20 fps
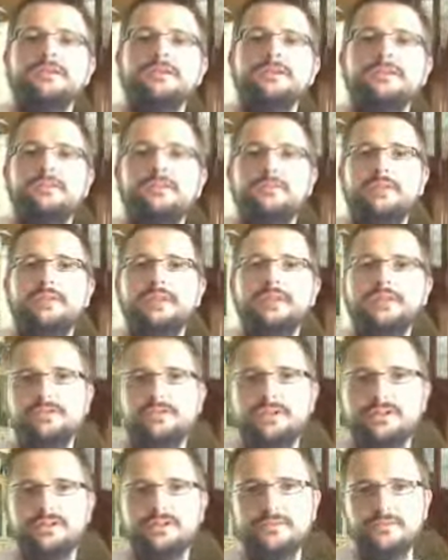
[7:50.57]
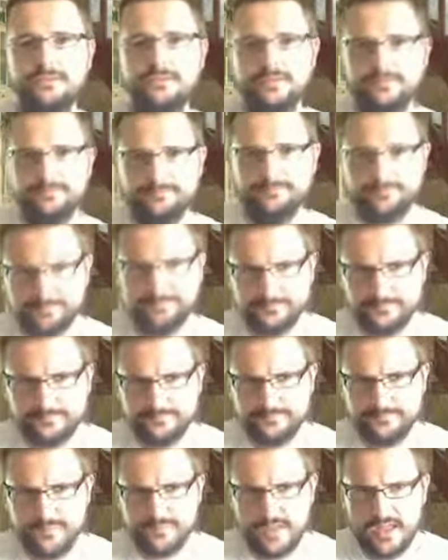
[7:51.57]
So there's your intervals.
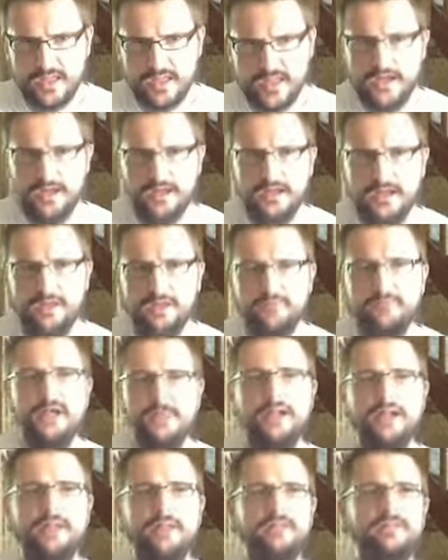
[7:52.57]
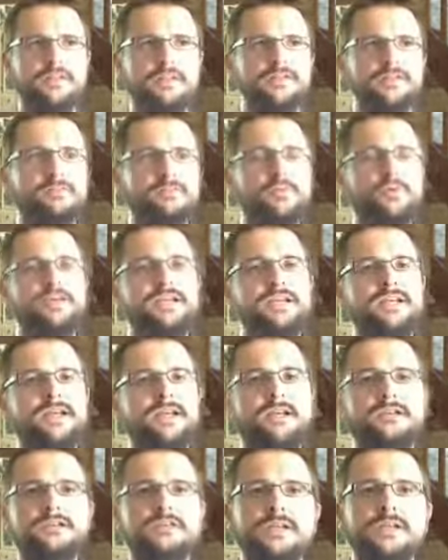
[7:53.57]
Another thing to point
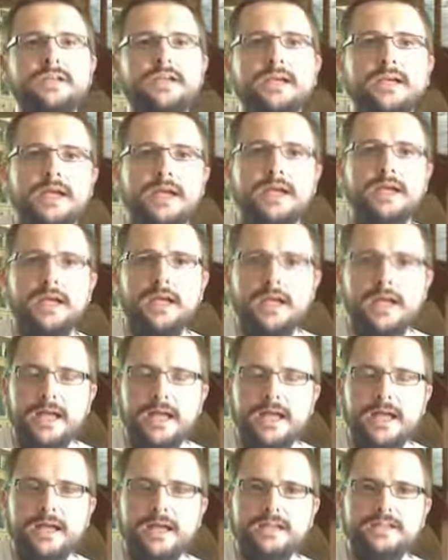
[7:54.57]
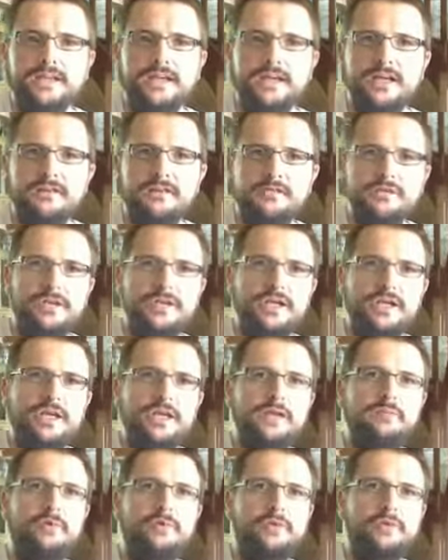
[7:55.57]
out is that if you
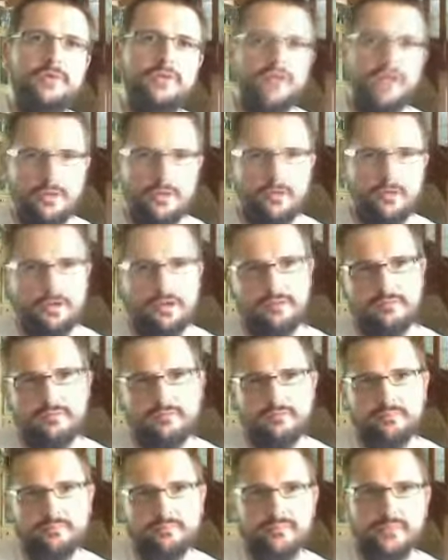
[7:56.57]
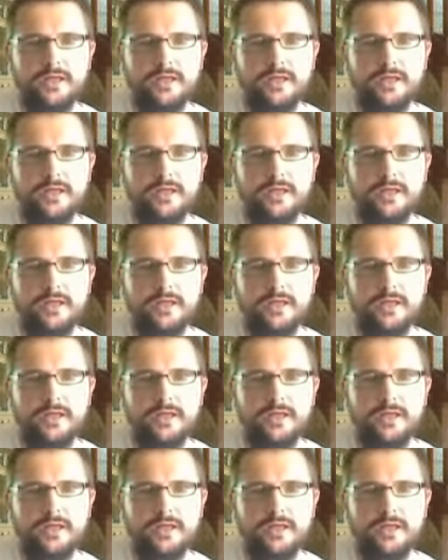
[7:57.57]
keep on going,